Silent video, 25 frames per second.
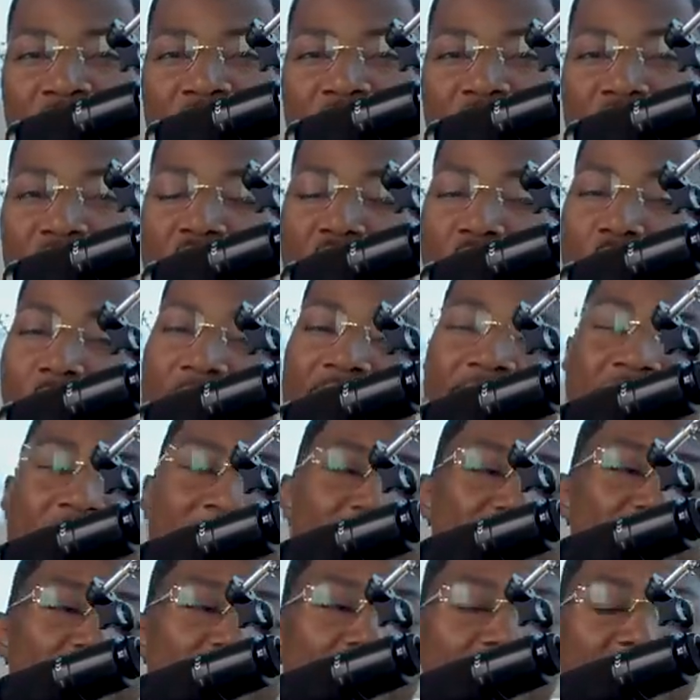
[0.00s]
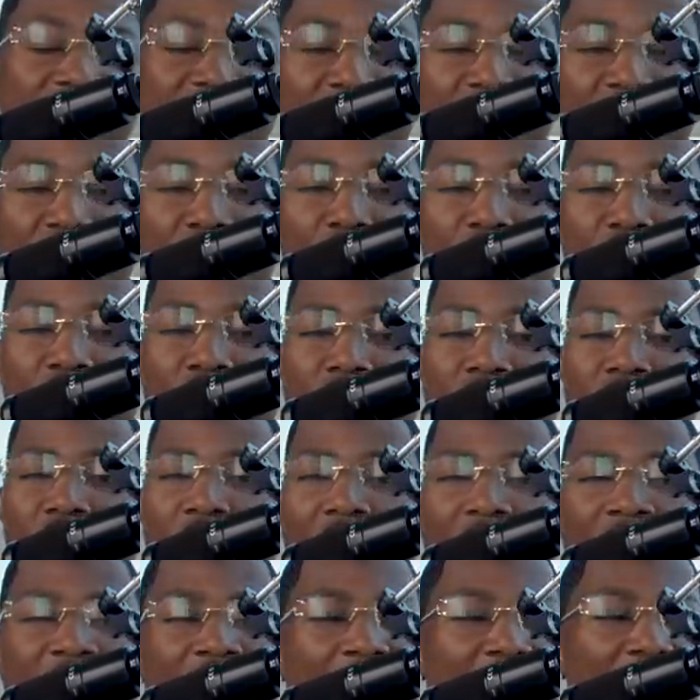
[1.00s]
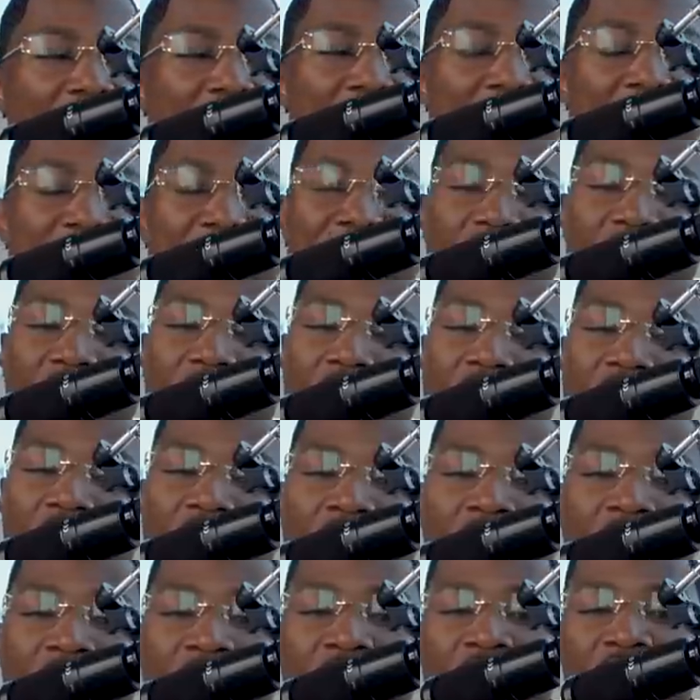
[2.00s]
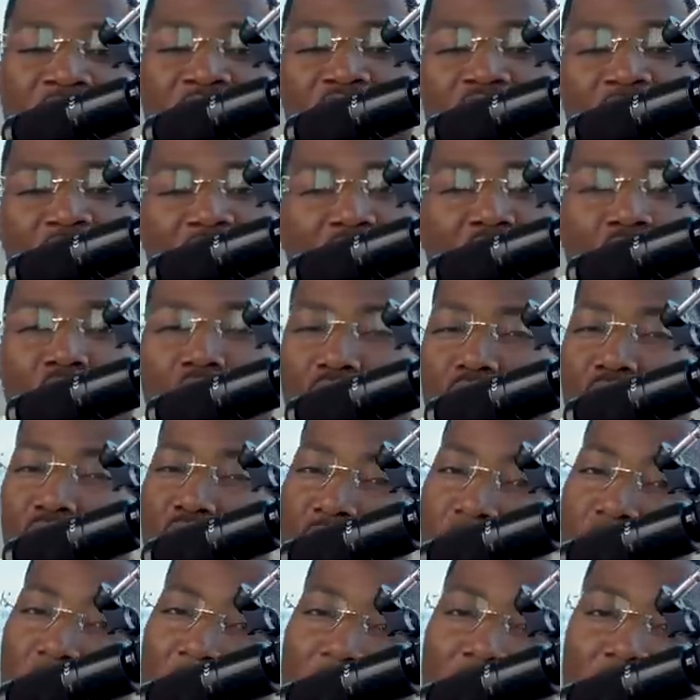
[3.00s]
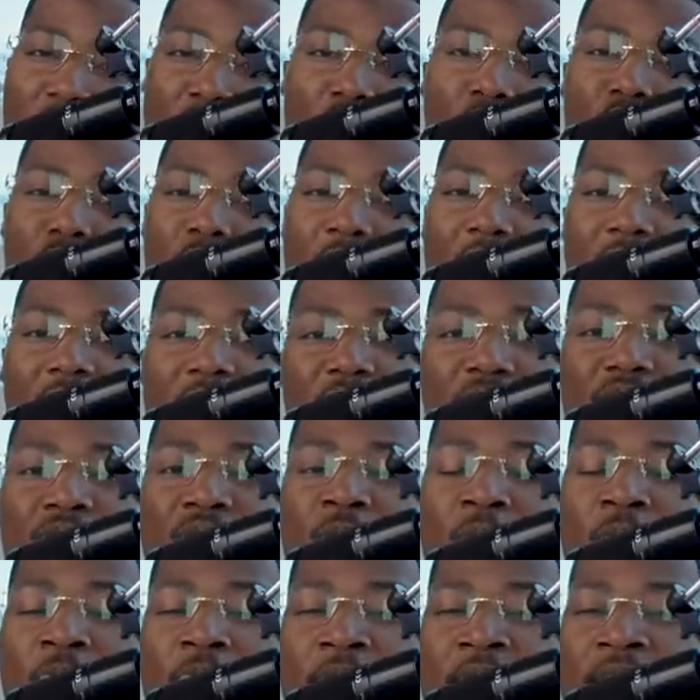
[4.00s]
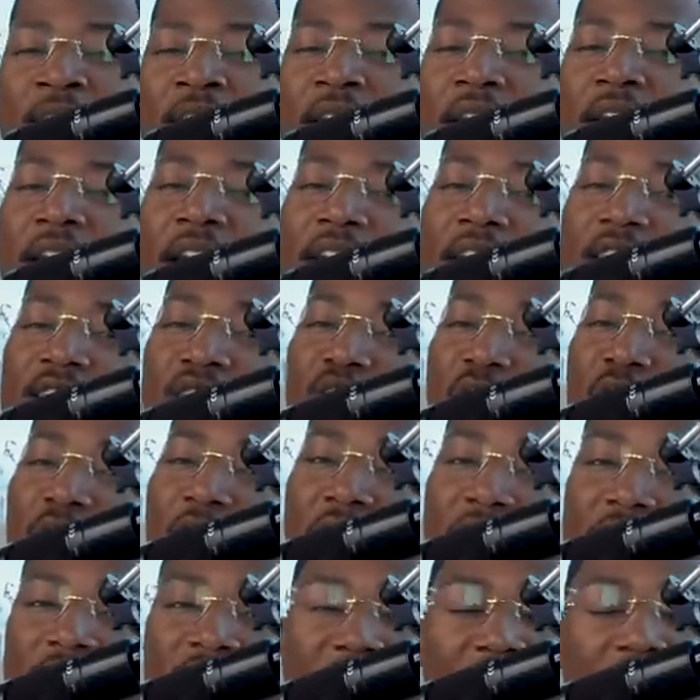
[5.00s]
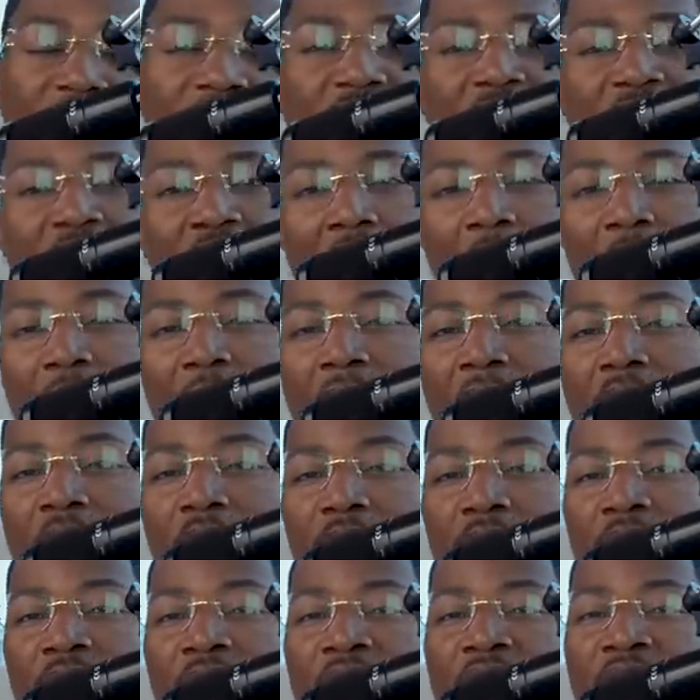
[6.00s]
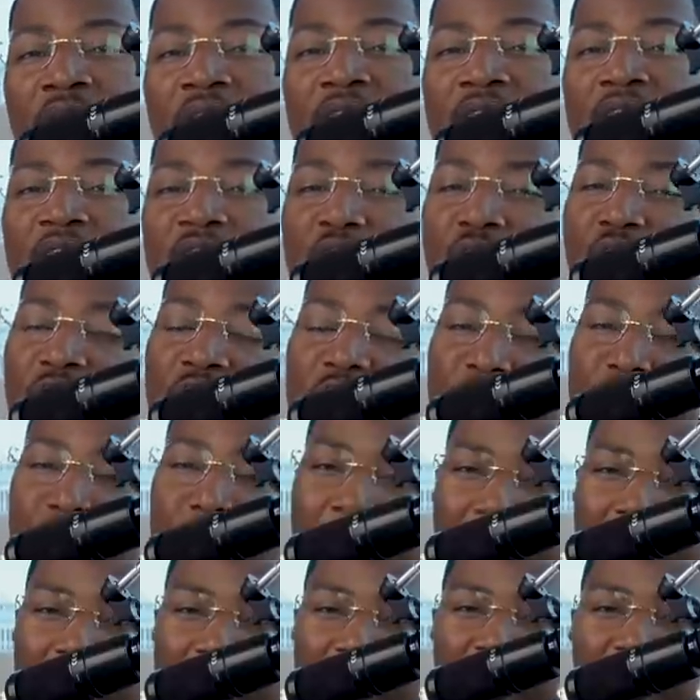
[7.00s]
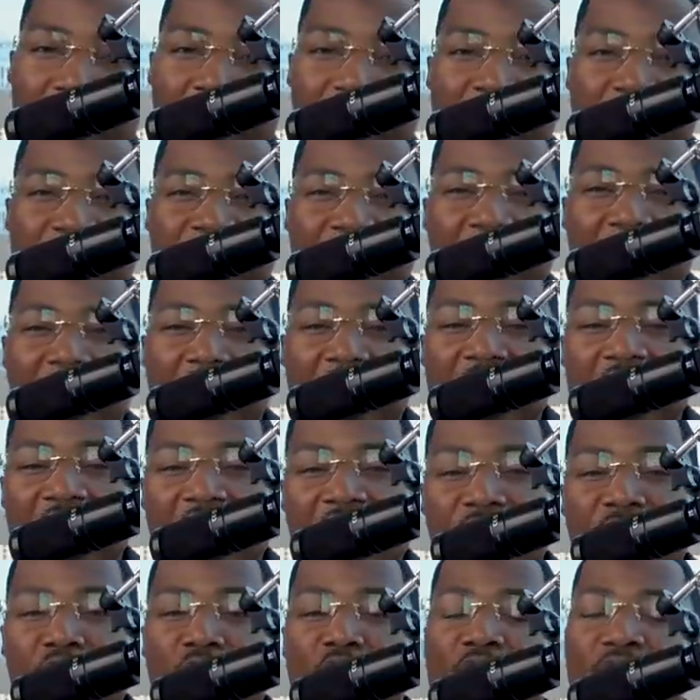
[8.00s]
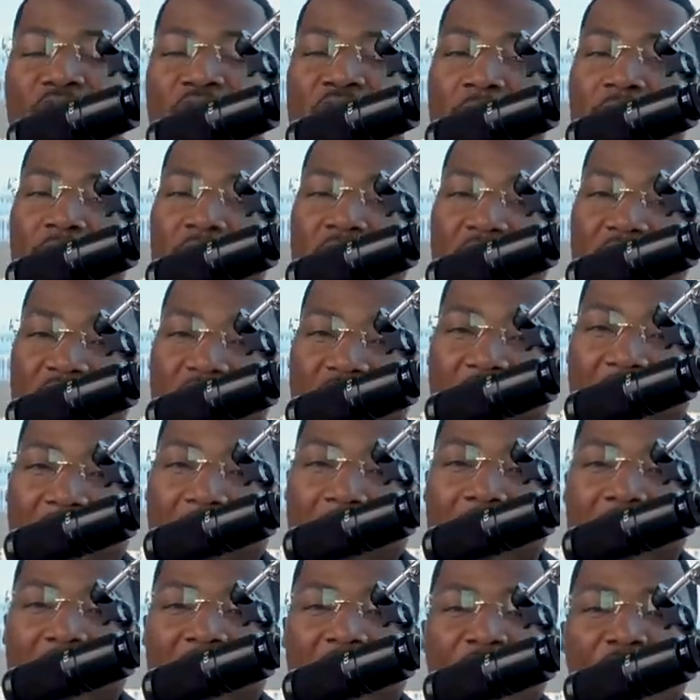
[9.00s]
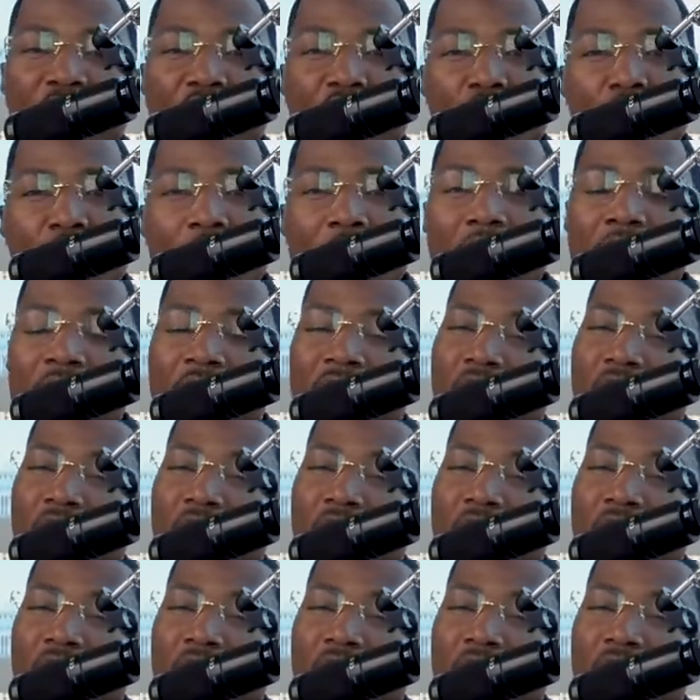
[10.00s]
You know, I got things to do. I got a lot of uh, shit going on in my own life. And so if I take time out to do this podcast and give you some of the game that I've acquired